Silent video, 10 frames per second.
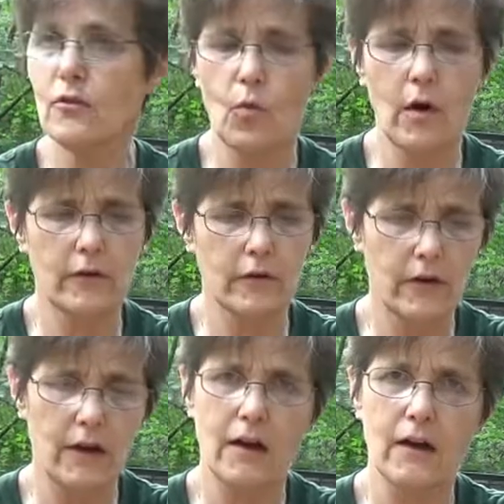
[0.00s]
the water
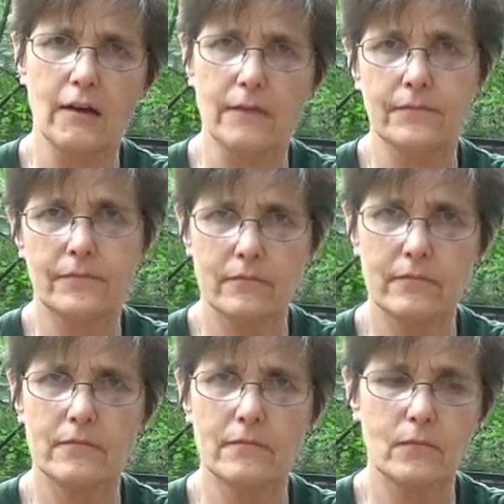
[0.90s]

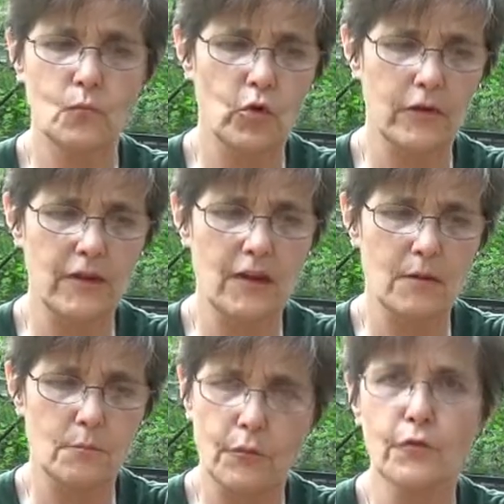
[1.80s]
will
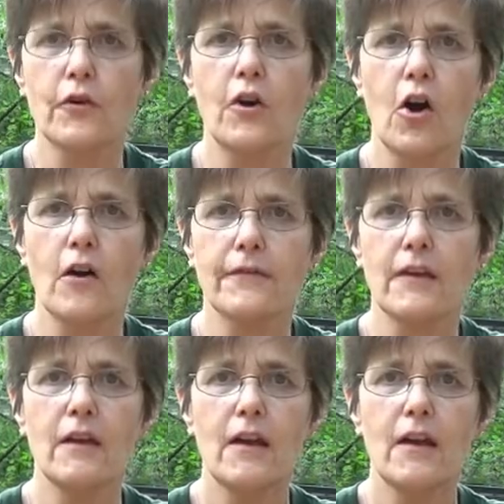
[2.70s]
then brew the coffee